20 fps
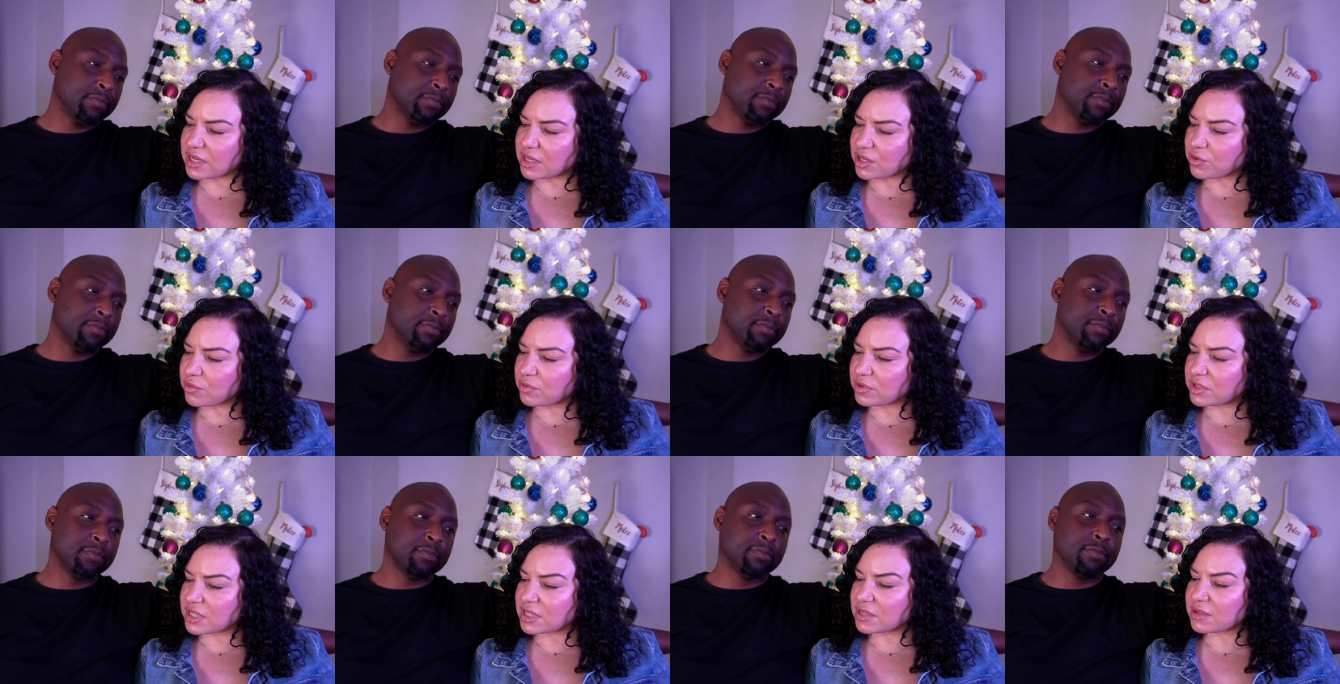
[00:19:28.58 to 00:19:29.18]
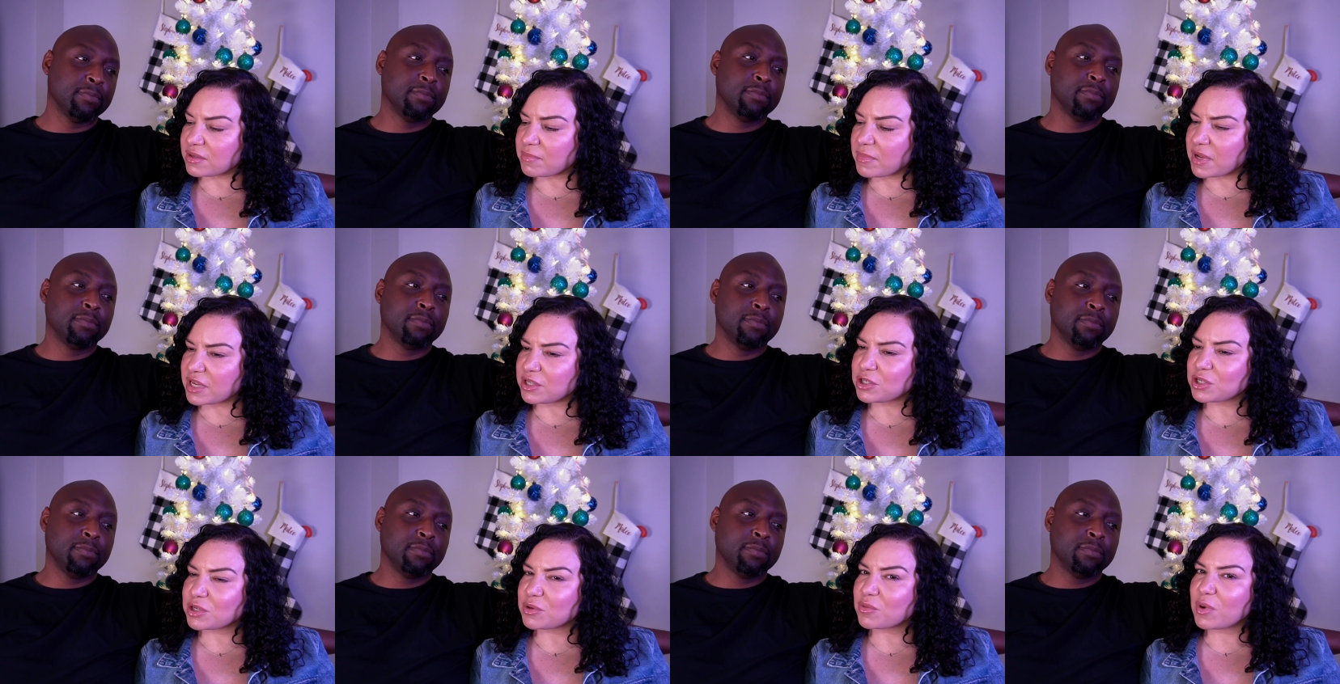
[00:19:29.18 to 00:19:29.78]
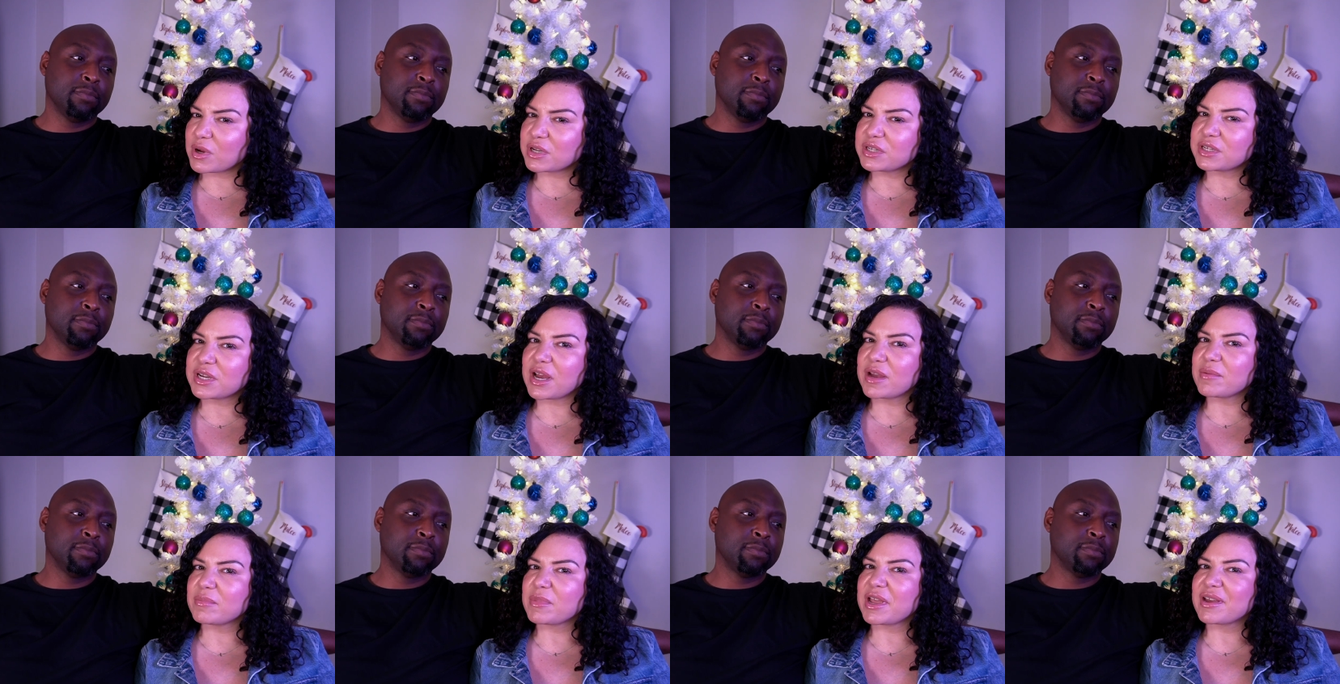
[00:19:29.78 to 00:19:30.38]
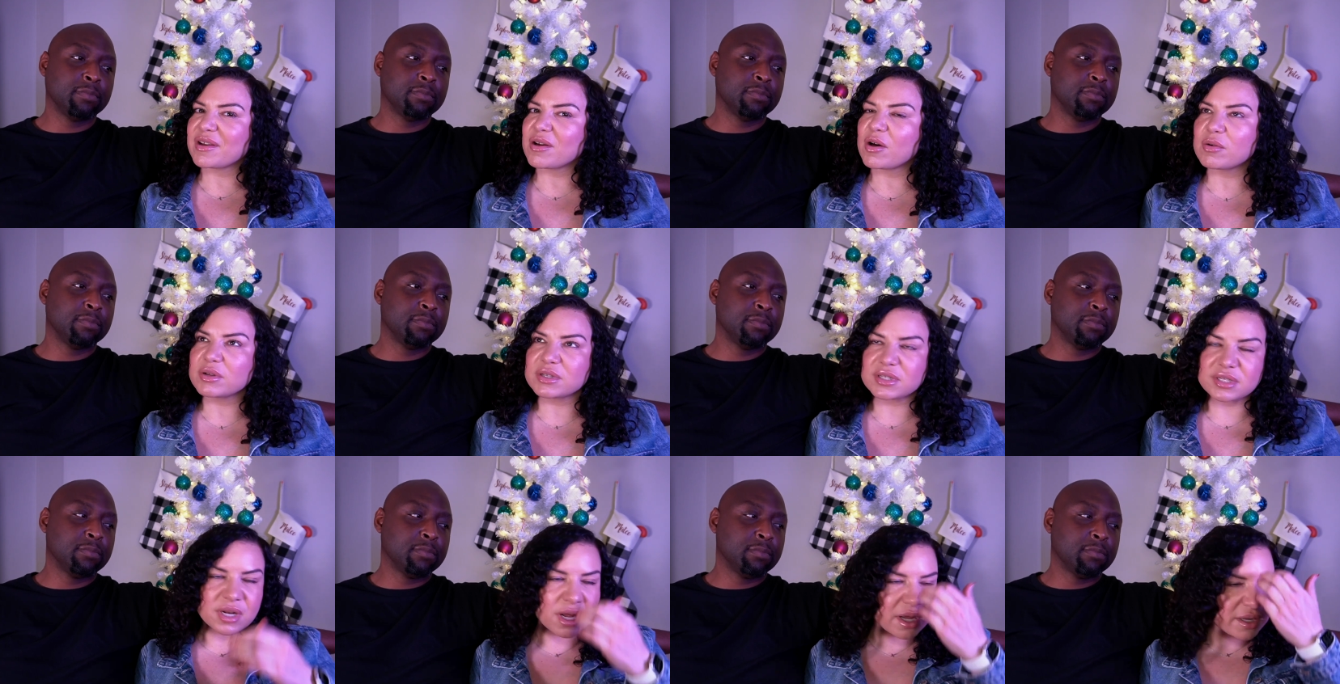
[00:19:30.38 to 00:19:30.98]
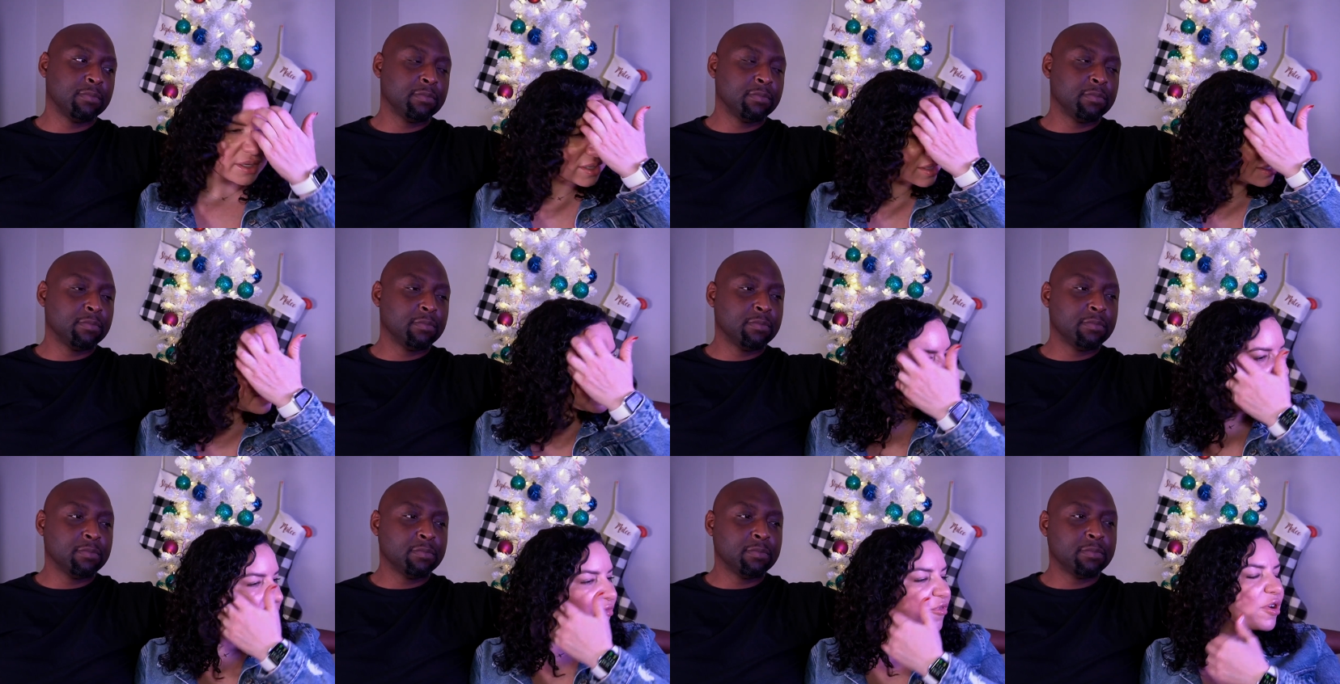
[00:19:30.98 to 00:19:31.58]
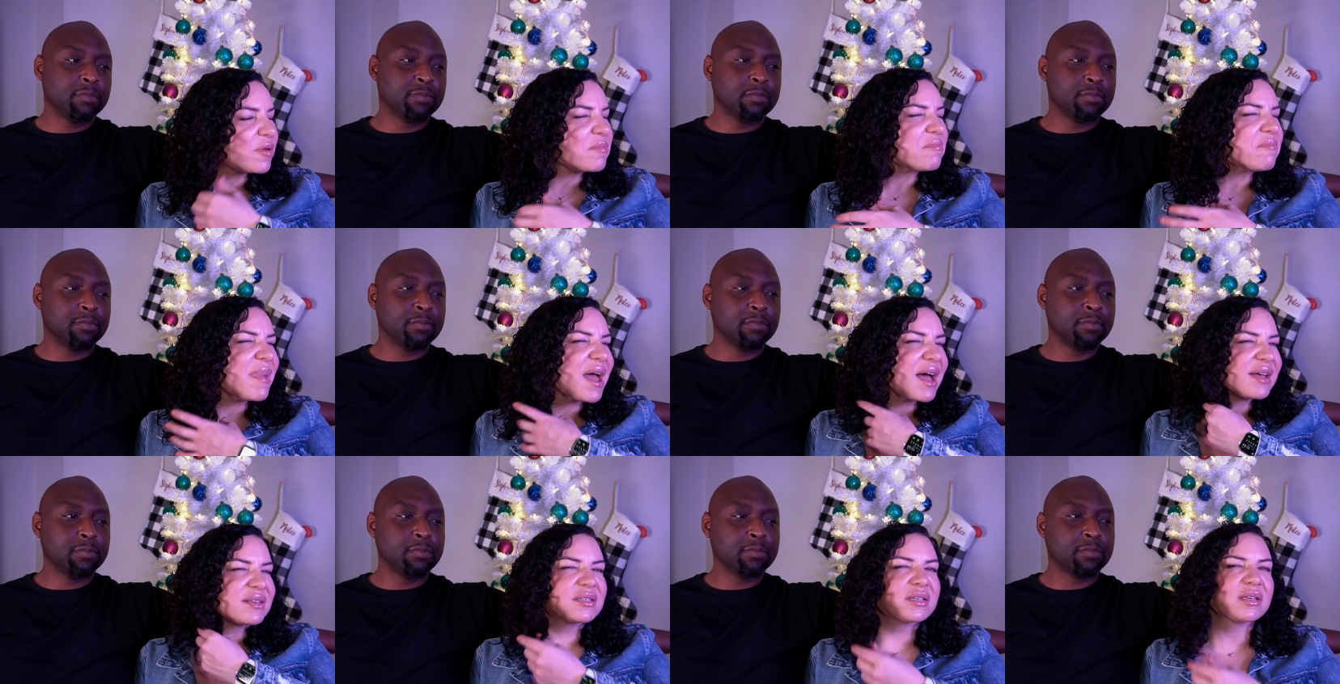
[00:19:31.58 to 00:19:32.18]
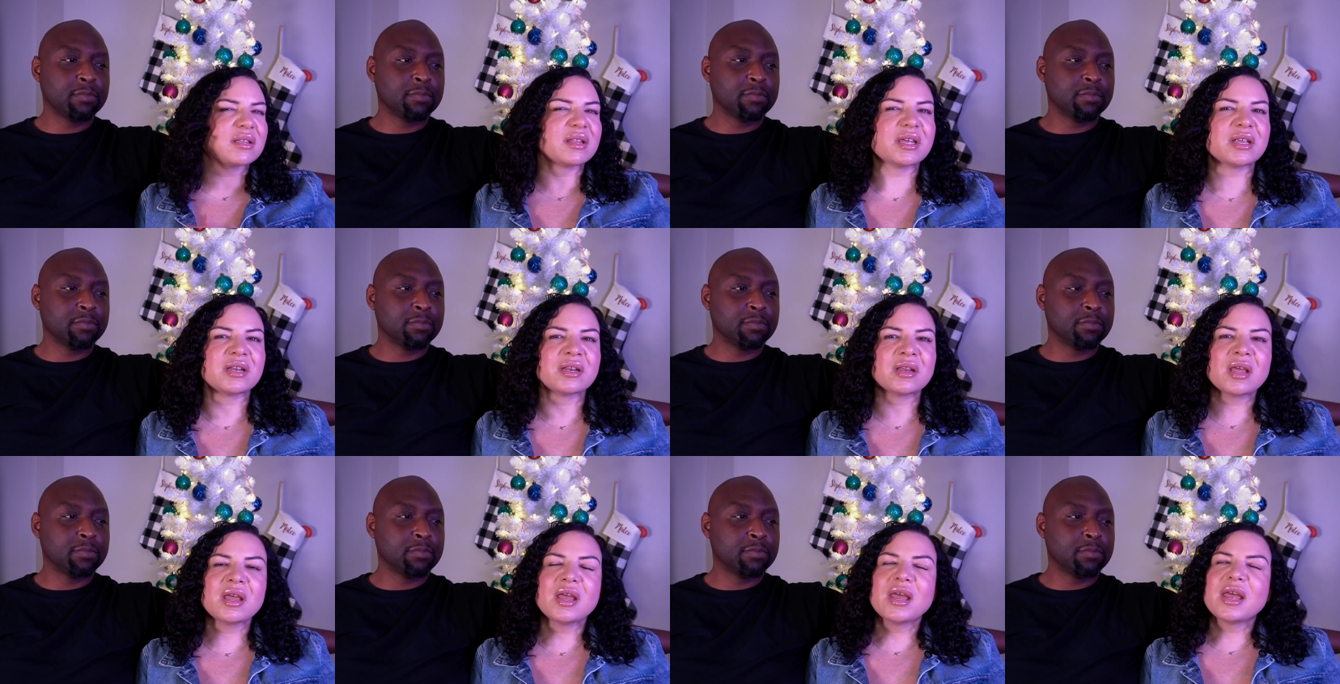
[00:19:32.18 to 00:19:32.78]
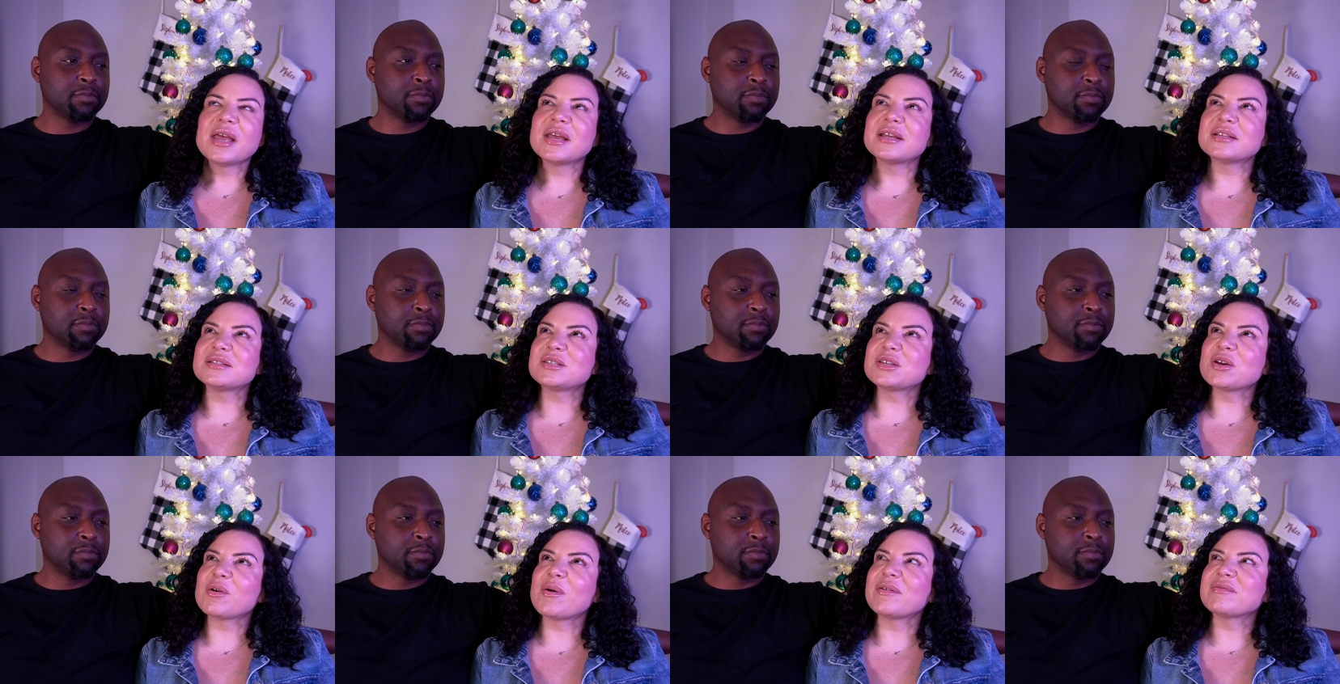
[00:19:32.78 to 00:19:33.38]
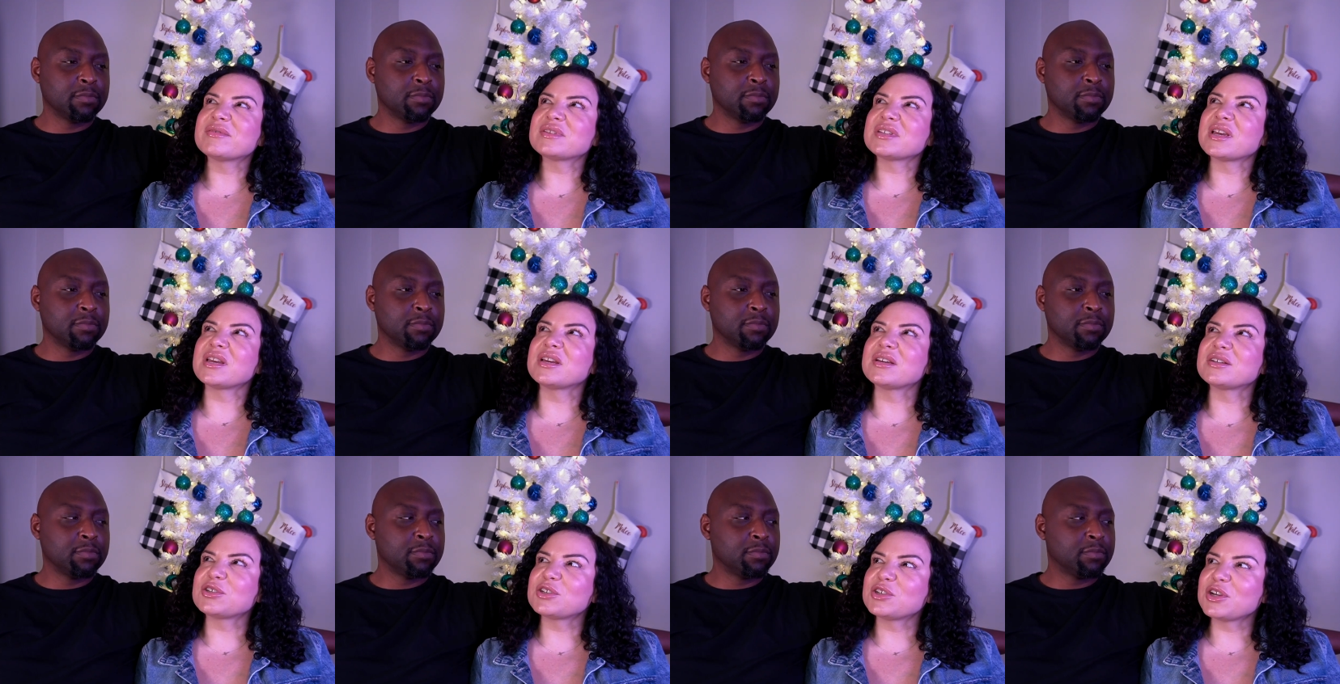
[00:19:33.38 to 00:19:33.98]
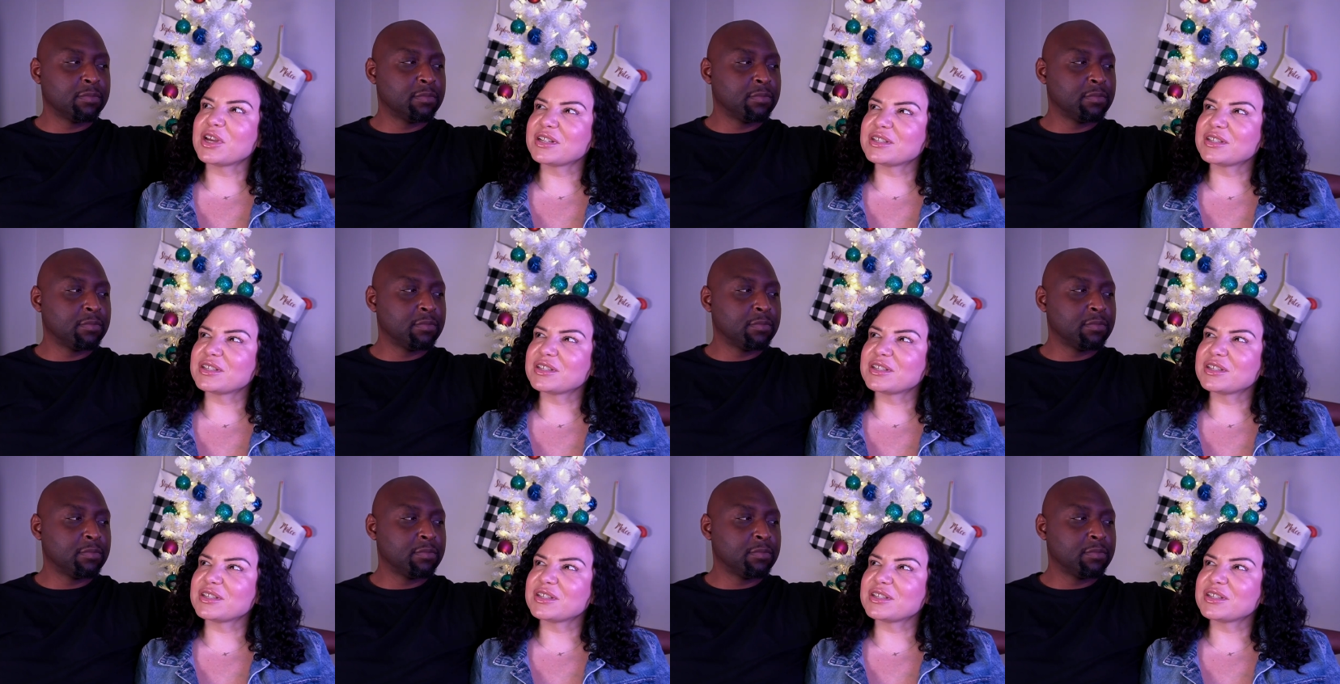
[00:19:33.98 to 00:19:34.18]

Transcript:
Speaker 1: he you did mention one time like oh it's not it doesn't seem very masculine and so i was like Shit.